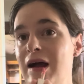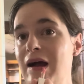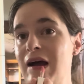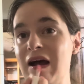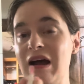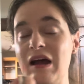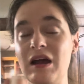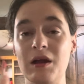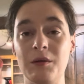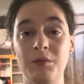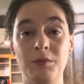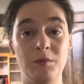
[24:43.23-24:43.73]

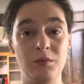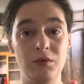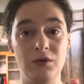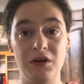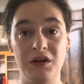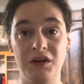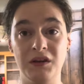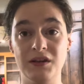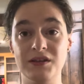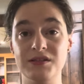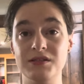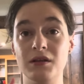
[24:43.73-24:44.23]
i have been
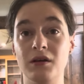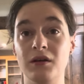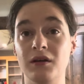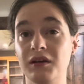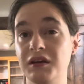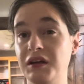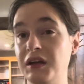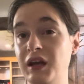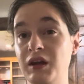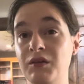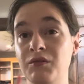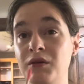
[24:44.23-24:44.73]
putting this on
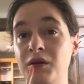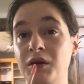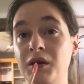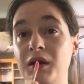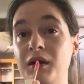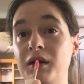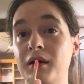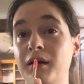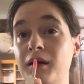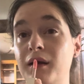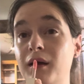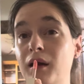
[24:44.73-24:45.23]
even
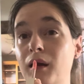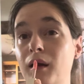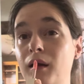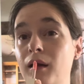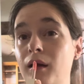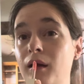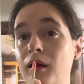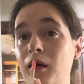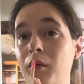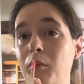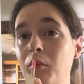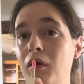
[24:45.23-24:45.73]
near
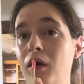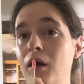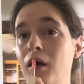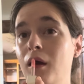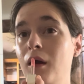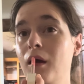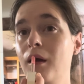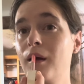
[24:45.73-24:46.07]
nighttime